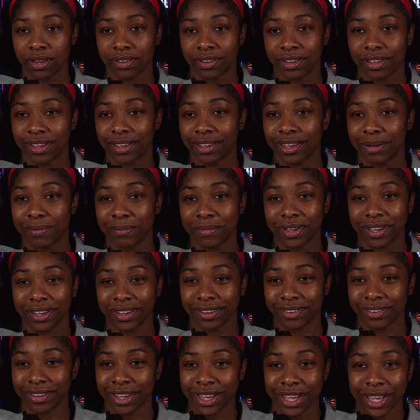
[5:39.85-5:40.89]
Like, I
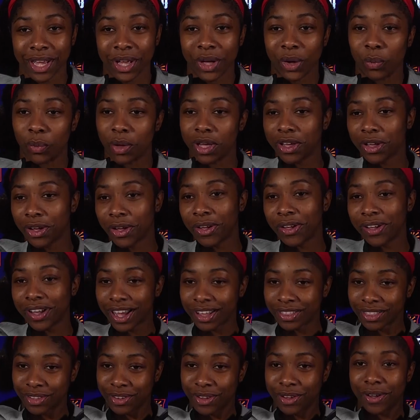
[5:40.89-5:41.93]
mean, we all
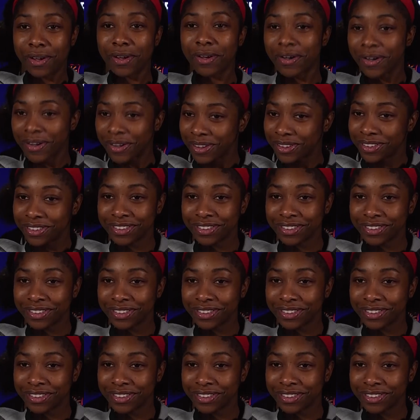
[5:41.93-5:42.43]
got the call,